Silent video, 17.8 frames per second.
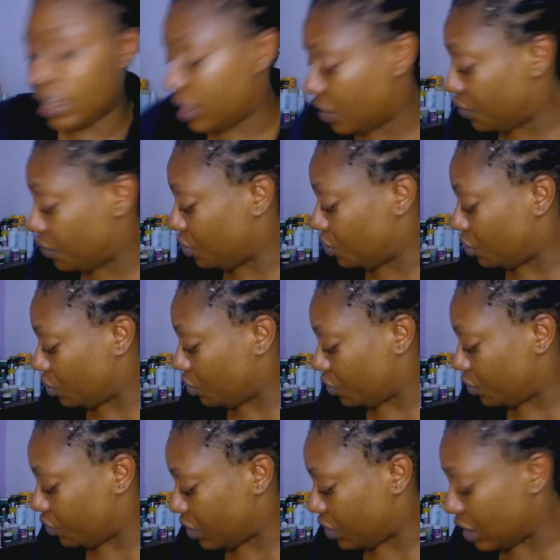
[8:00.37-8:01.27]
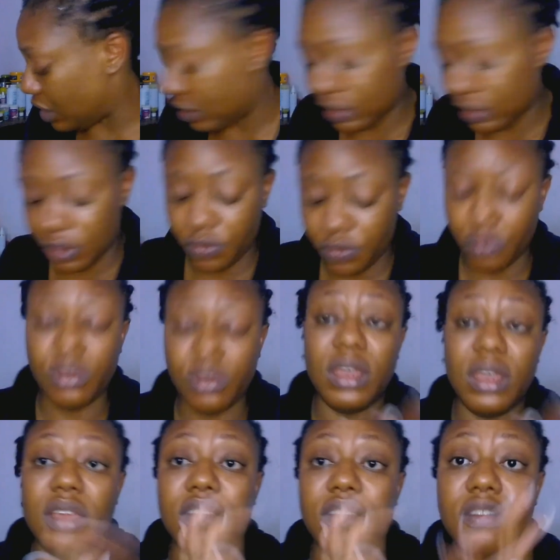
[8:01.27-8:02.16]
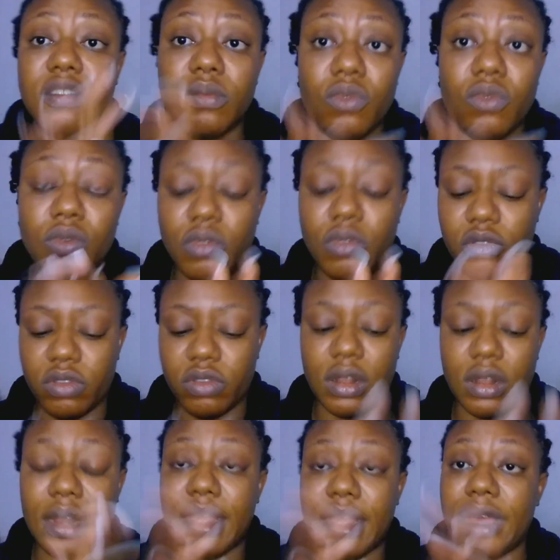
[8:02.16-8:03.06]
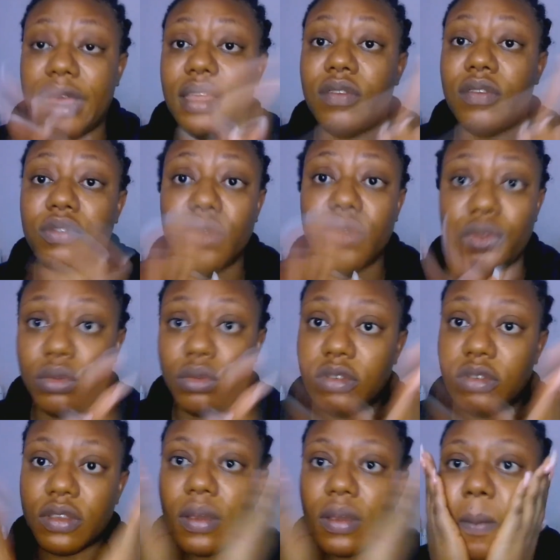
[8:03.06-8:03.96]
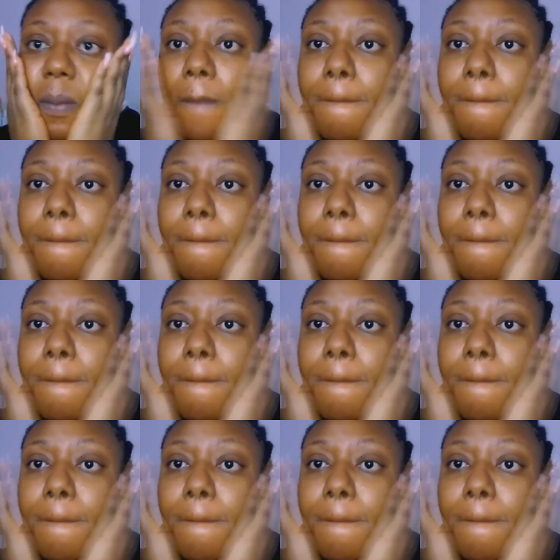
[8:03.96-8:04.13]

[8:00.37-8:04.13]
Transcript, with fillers: give you face, give you a smooth, clear, even tone skin.